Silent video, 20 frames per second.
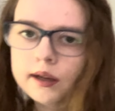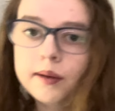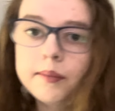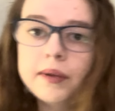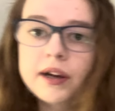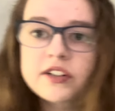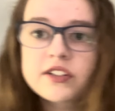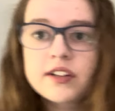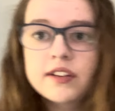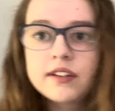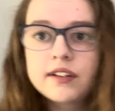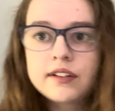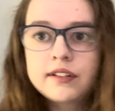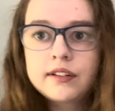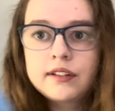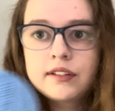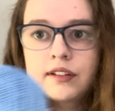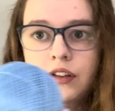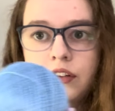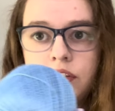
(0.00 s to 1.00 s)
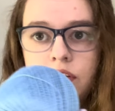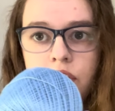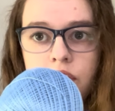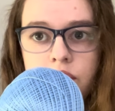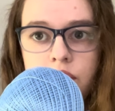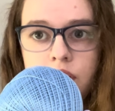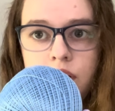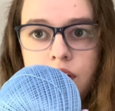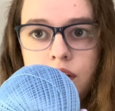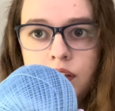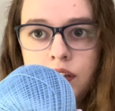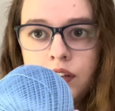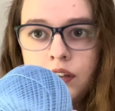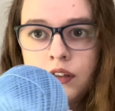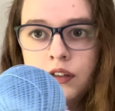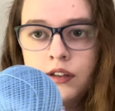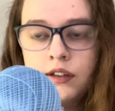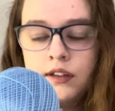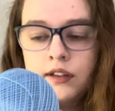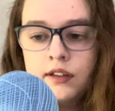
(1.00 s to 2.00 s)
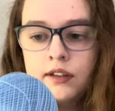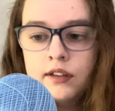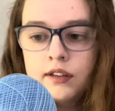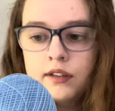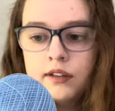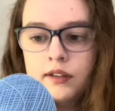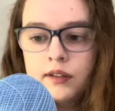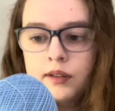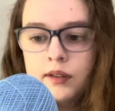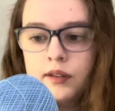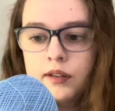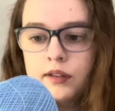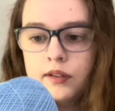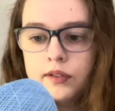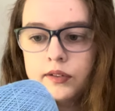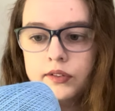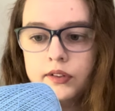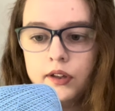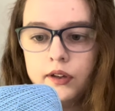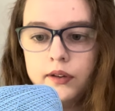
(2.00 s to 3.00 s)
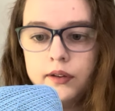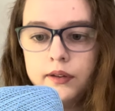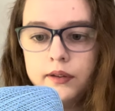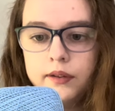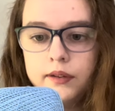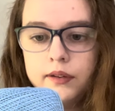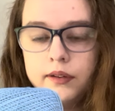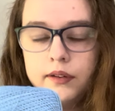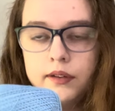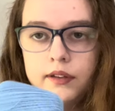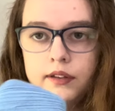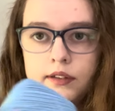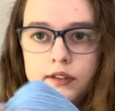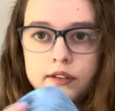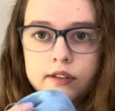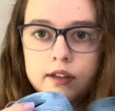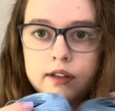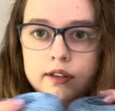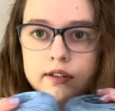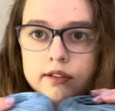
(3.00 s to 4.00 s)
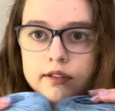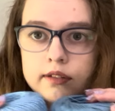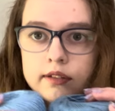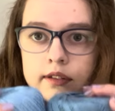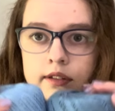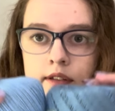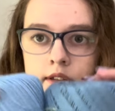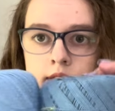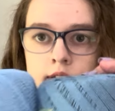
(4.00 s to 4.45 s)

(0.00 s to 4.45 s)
imagine this is size 3, so it's